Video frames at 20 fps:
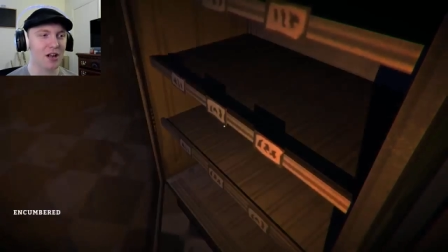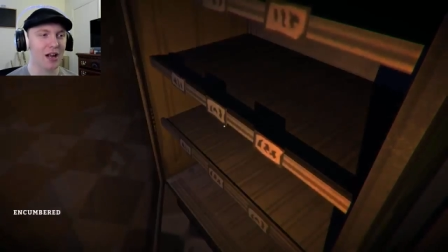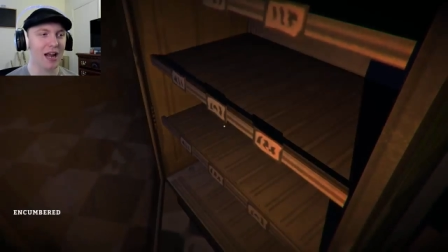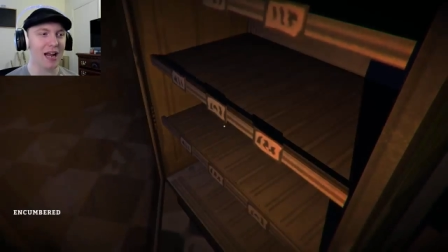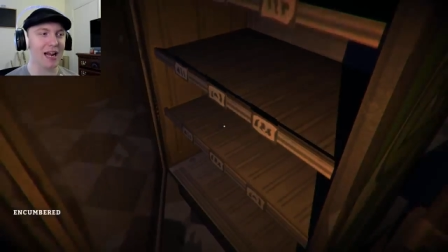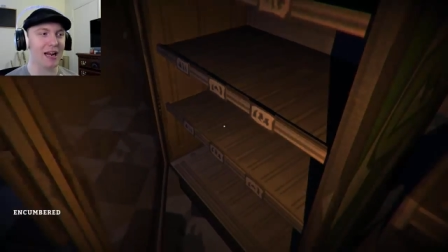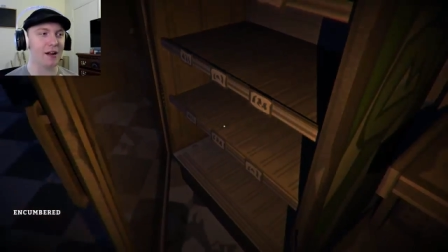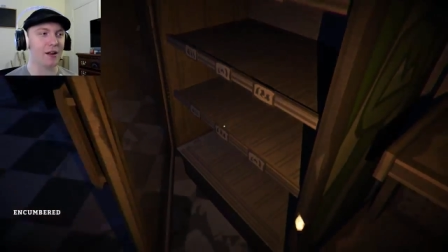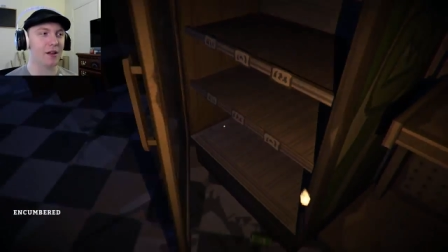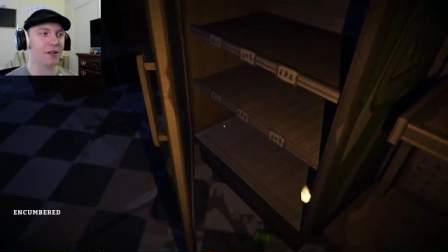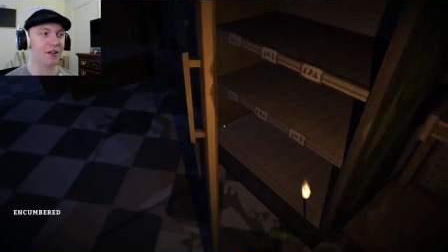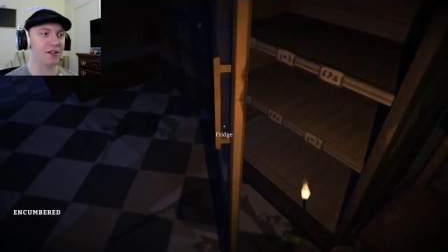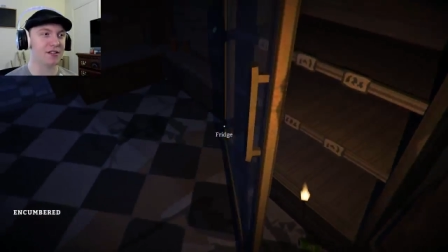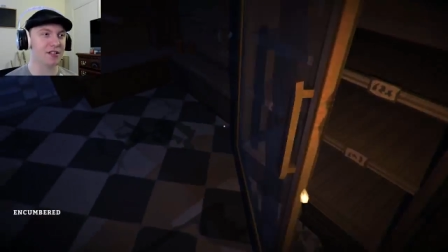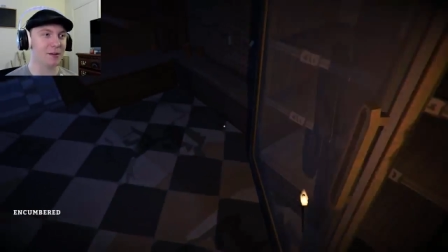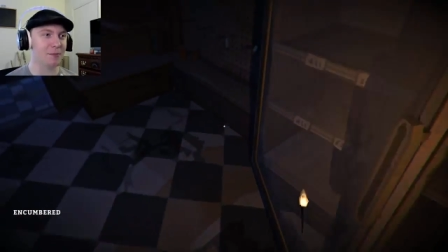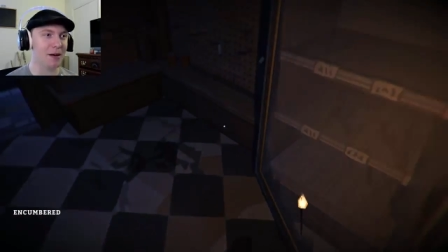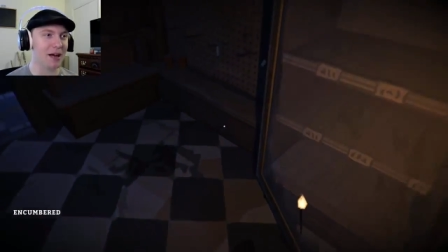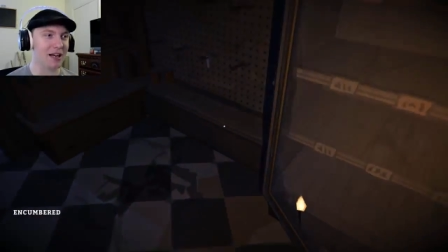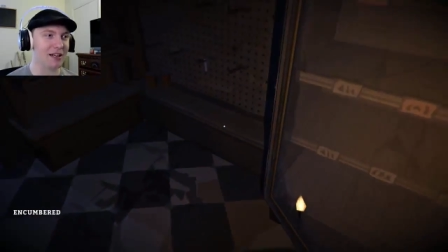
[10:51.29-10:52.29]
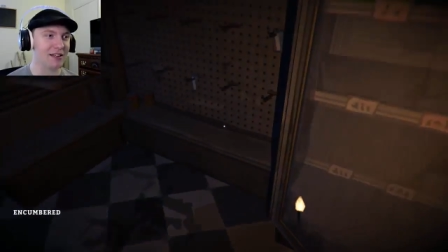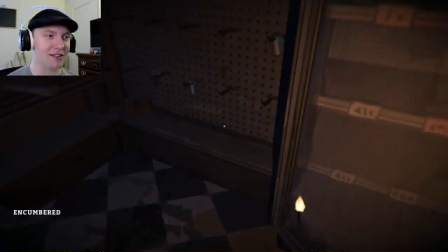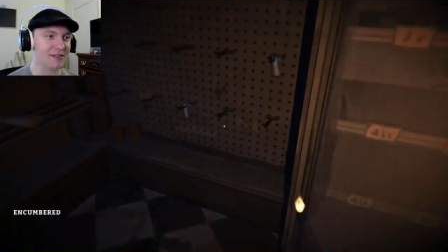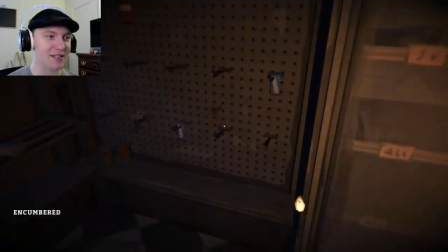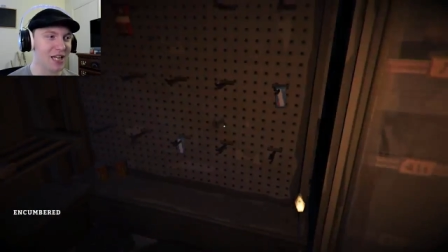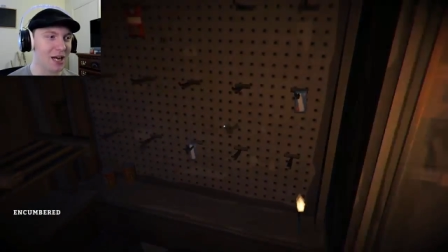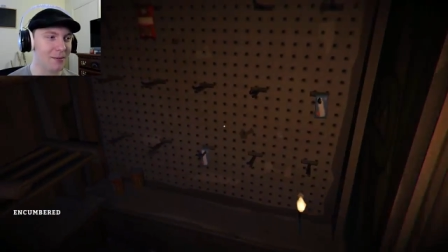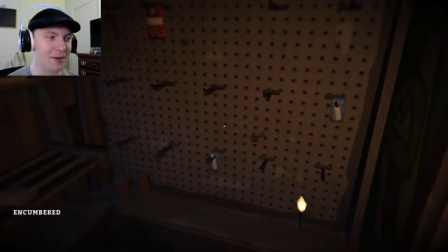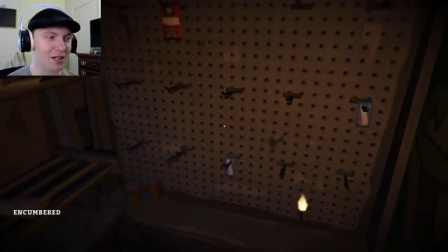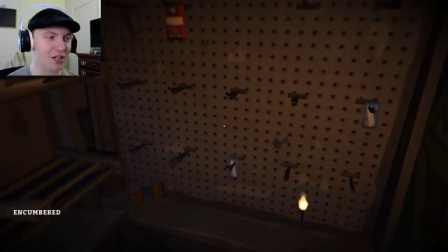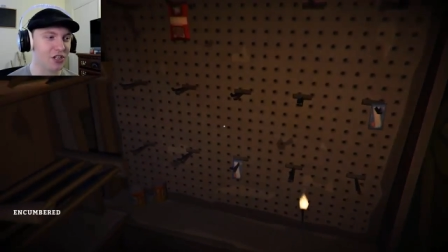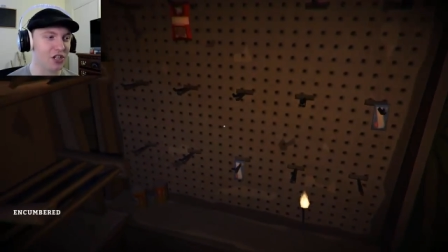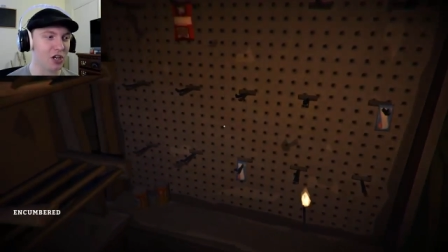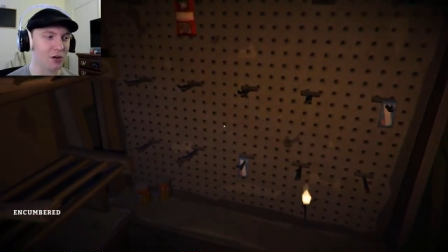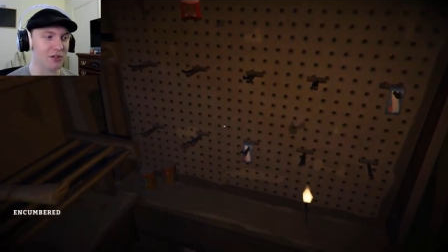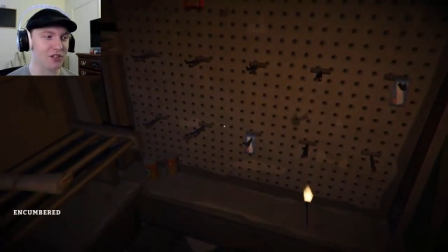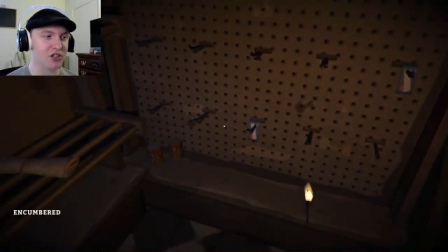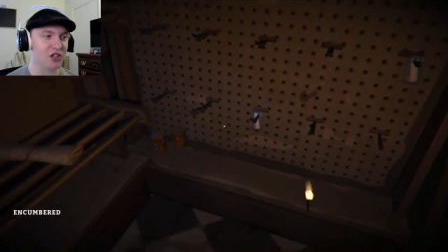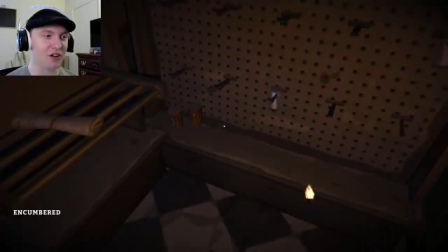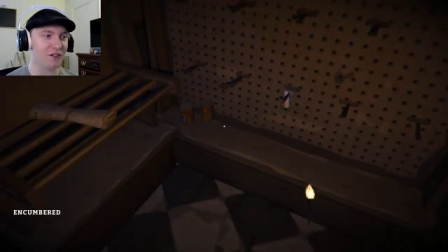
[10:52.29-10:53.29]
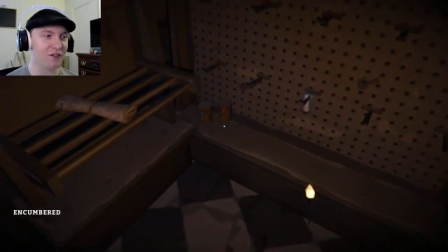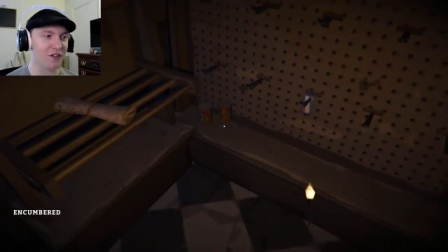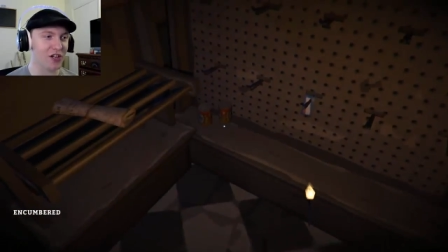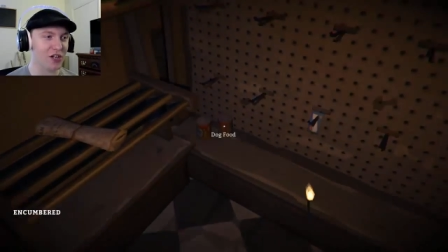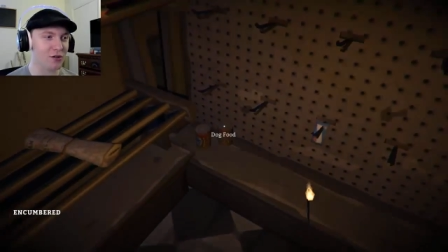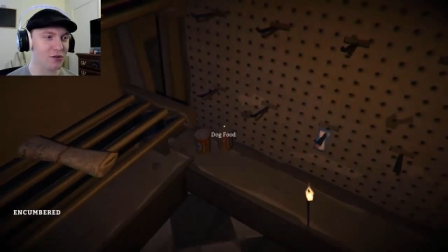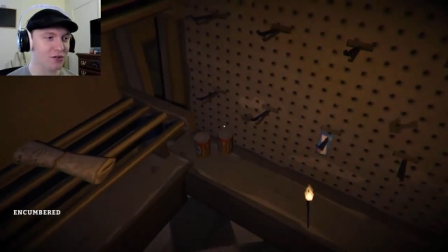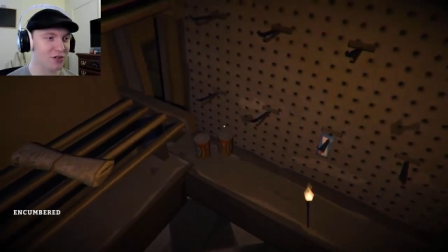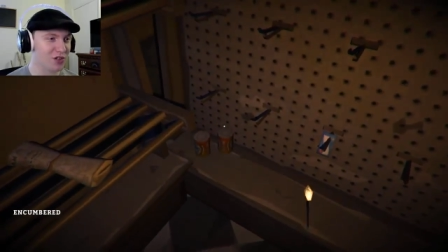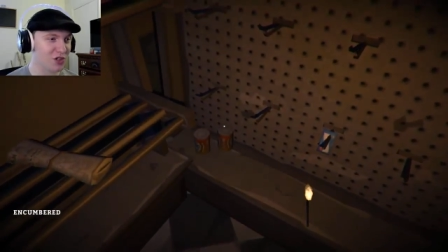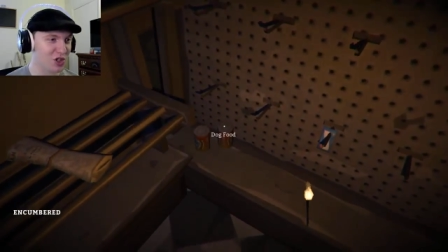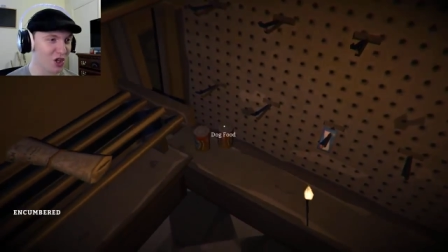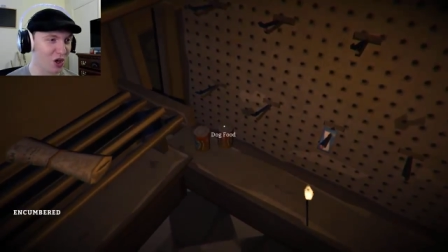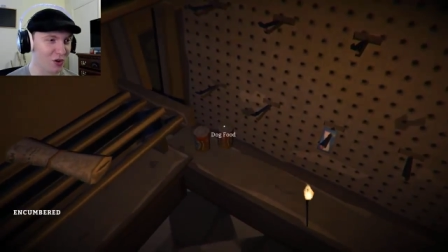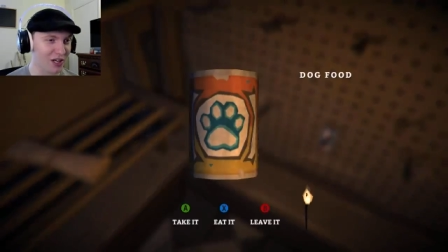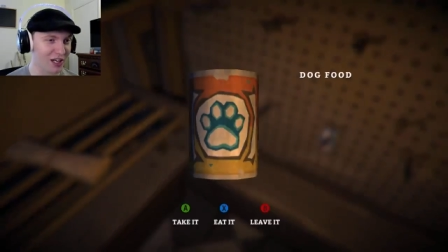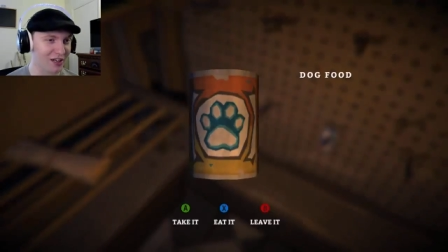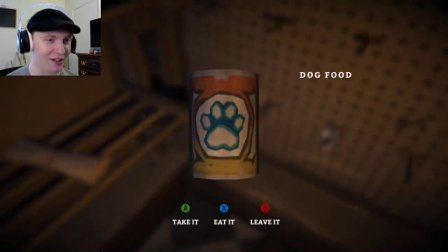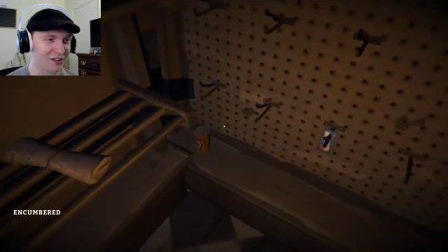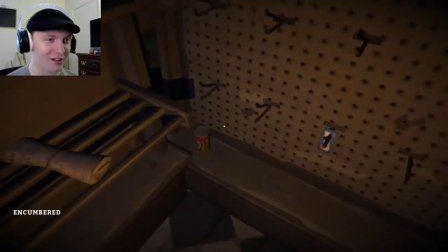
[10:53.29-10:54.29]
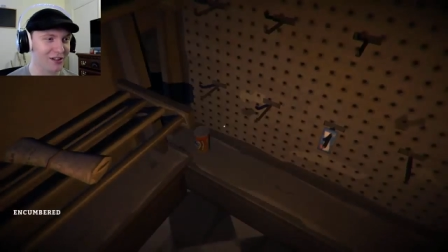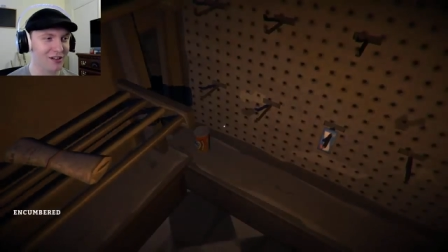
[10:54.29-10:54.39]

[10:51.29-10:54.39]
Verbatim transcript: Hey, there's an apocalypse coming. You know what's good for you? Soda.